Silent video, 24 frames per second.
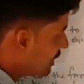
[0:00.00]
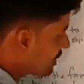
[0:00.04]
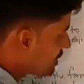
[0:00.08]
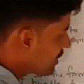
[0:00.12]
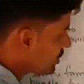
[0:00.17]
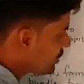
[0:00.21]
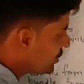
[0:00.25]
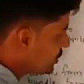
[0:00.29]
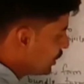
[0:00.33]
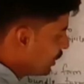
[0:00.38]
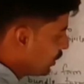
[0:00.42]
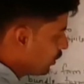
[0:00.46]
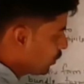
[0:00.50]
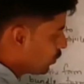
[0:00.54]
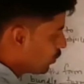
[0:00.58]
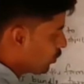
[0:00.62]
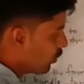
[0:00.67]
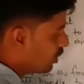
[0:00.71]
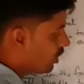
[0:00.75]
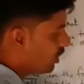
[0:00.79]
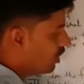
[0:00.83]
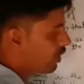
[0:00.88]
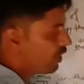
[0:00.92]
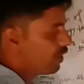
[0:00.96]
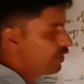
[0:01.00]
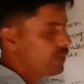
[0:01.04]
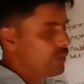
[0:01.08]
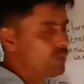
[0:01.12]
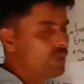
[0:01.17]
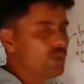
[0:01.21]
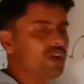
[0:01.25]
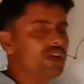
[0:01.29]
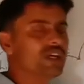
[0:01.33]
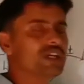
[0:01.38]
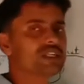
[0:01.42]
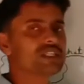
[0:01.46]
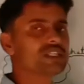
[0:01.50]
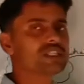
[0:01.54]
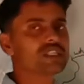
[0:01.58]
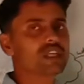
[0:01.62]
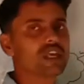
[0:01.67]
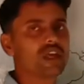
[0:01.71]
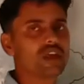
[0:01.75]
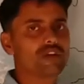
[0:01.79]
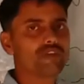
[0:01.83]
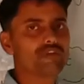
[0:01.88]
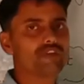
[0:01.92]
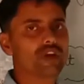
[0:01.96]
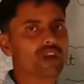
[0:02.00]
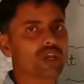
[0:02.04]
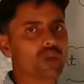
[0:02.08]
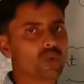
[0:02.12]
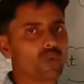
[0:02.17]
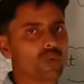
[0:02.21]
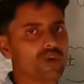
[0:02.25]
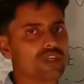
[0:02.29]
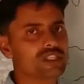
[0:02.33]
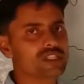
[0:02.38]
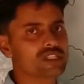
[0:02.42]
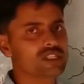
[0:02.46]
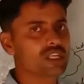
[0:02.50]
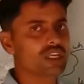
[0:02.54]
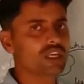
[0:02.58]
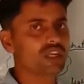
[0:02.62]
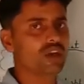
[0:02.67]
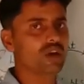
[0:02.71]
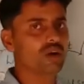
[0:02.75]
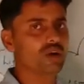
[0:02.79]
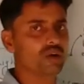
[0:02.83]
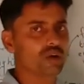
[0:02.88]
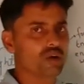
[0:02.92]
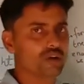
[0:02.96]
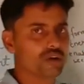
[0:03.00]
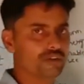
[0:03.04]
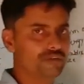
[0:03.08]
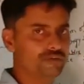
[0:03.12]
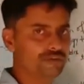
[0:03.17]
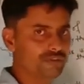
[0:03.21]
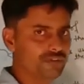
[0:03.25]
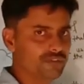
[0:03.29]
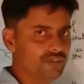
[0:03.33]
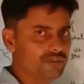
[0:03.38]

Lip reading: This is nu. Nu is frequency of